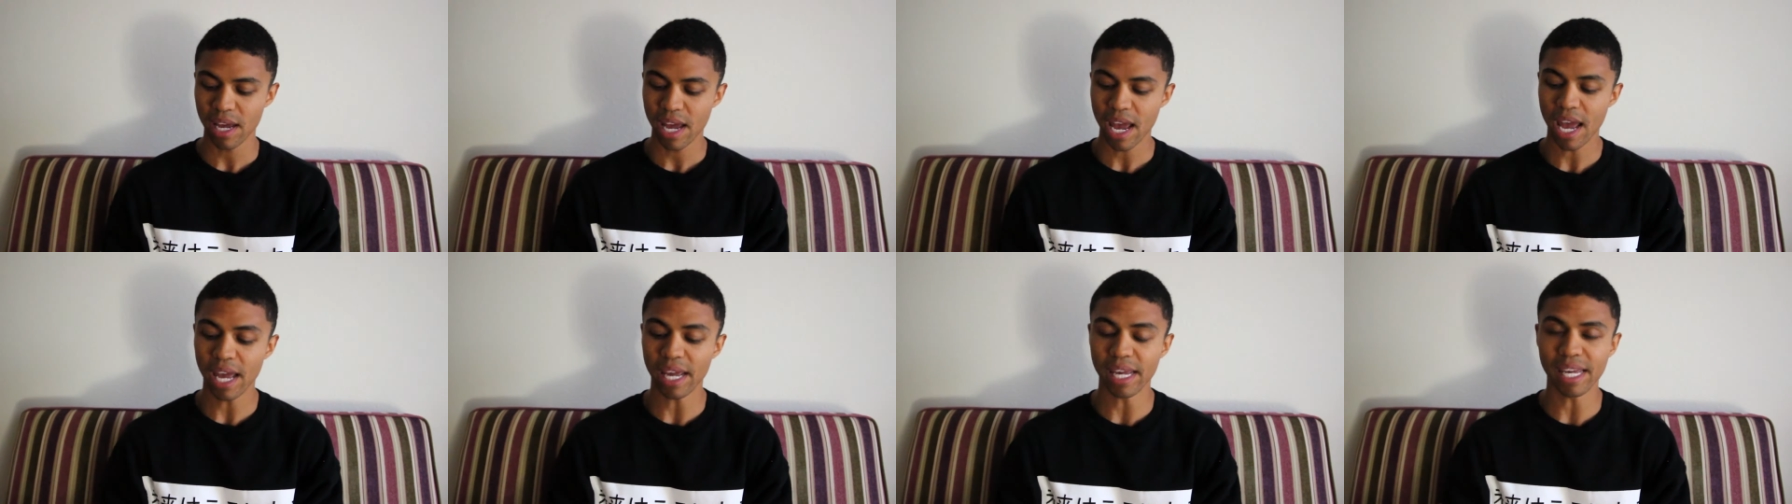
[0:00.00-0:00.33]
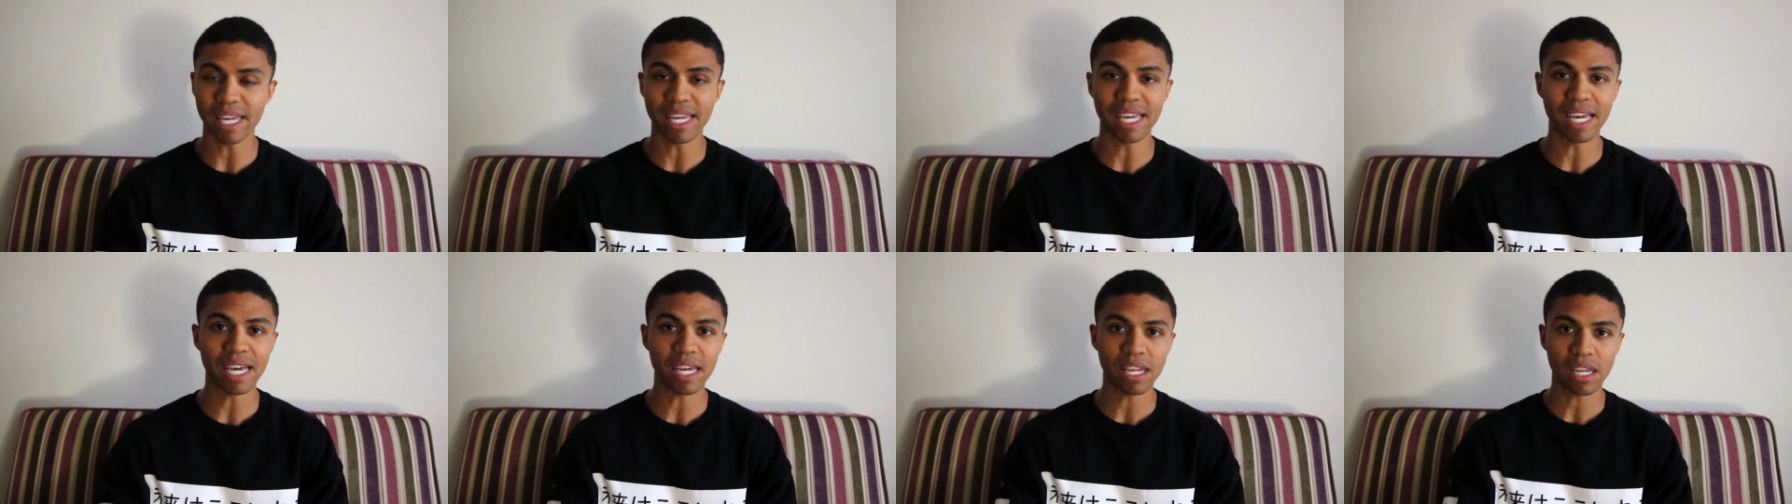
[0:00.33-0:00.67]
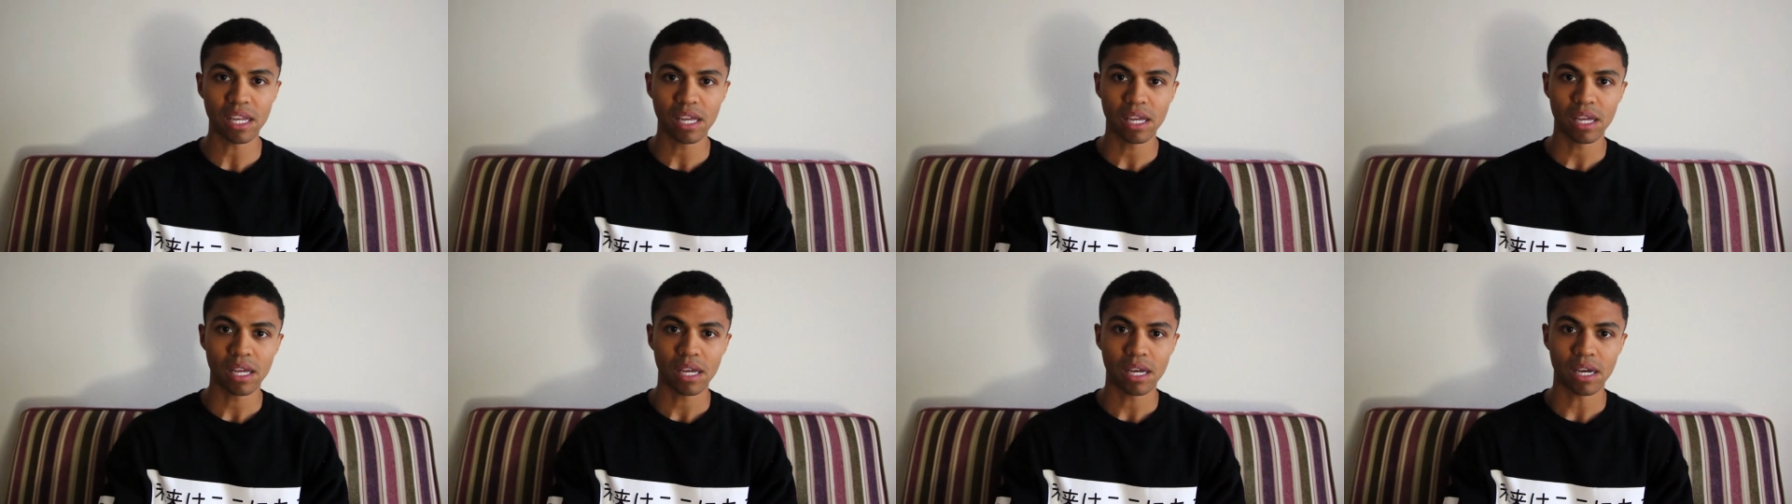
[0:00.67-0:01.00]
and get
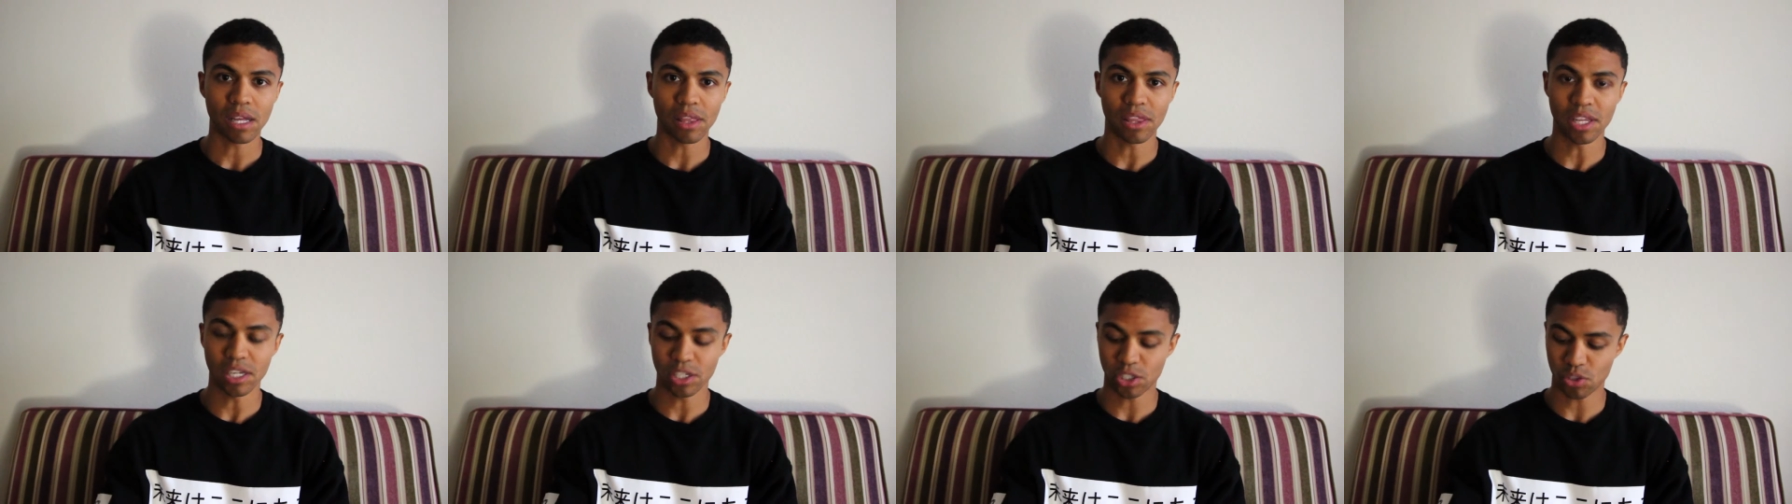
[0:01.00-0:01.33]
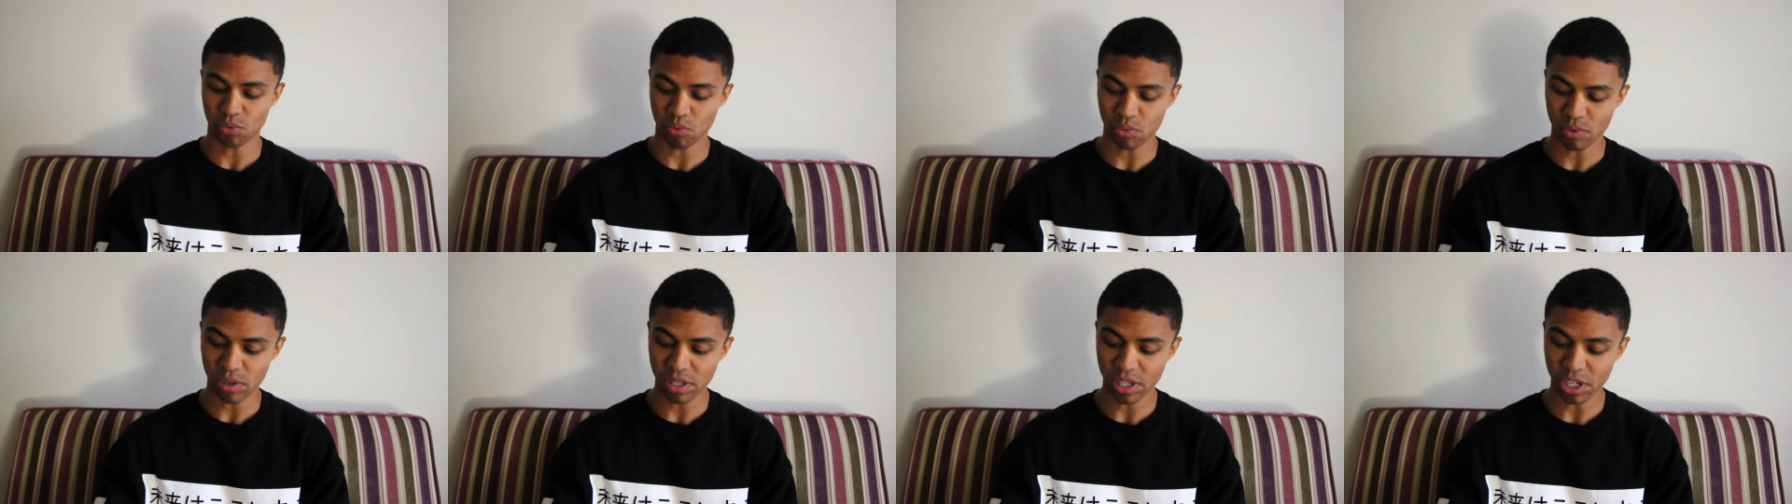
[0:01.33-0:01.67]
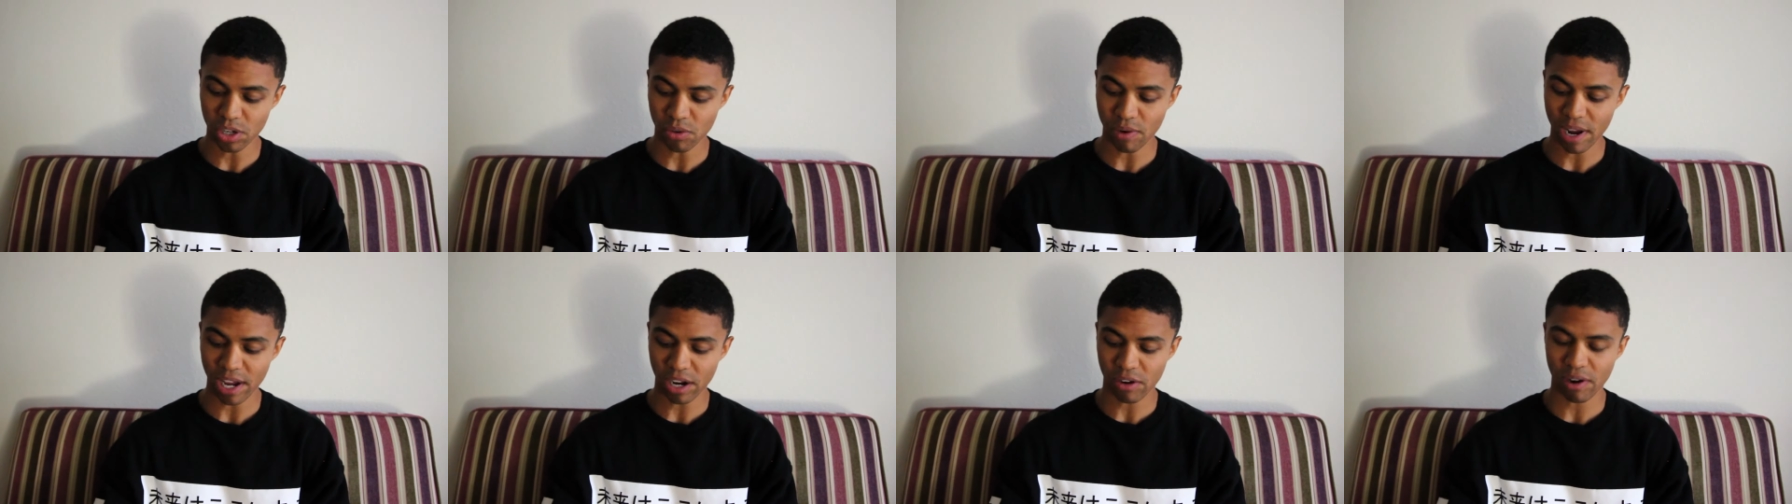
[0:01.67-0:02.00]
these really
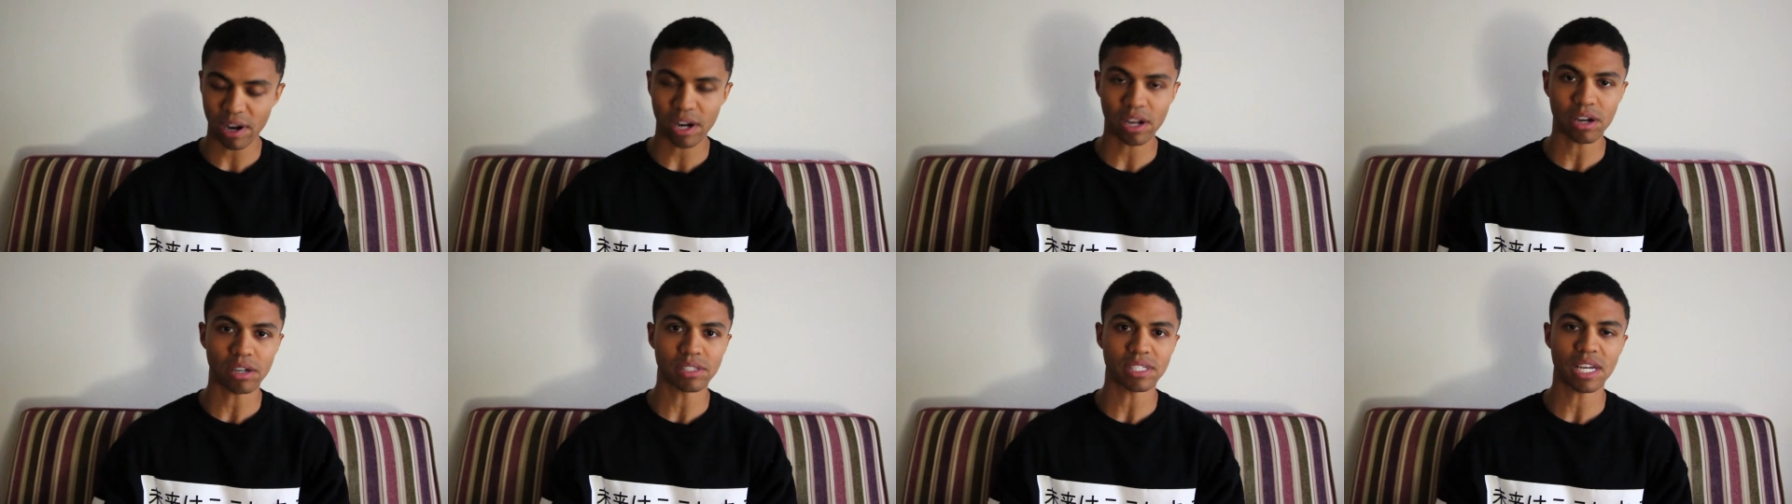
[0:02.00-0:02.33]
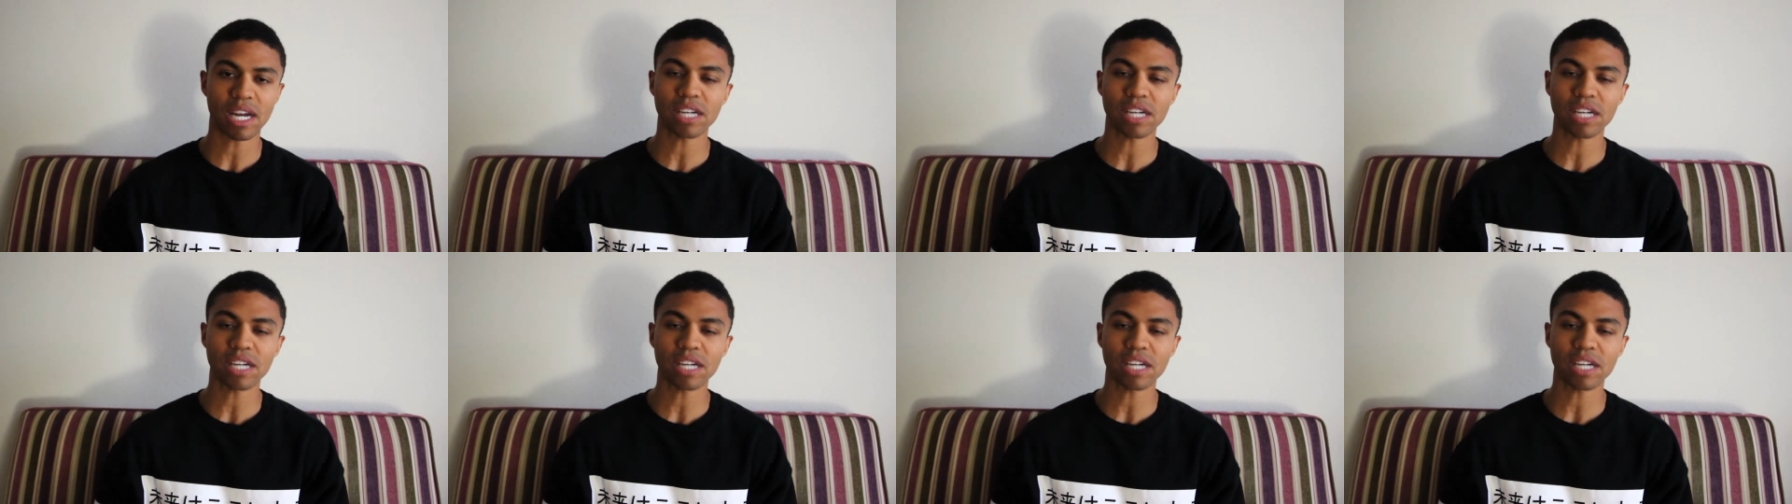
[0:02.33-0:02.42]
great credit cards.